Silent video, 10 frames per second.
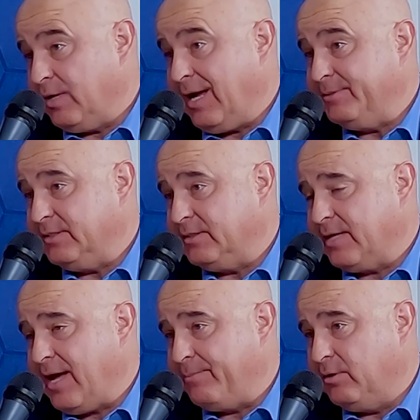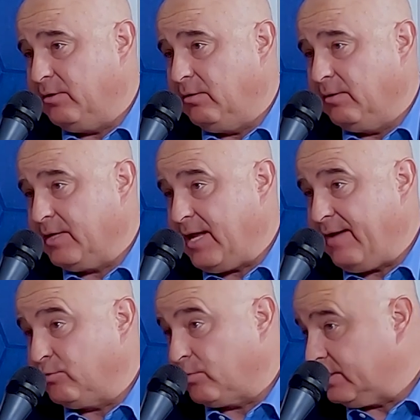What happens at the Capitol can
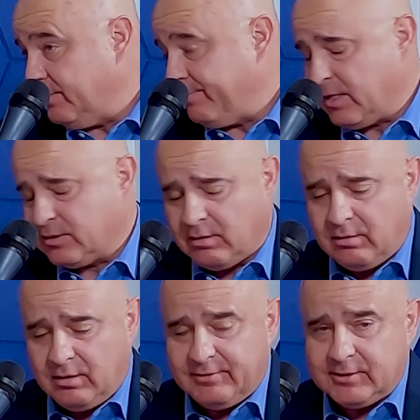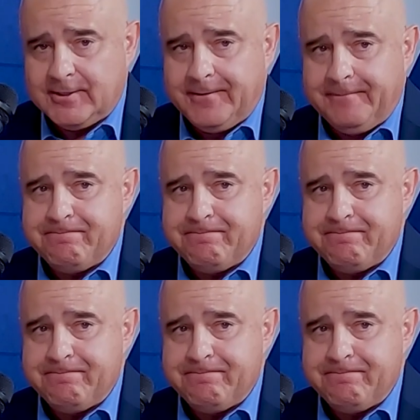have direct impacts on all of us.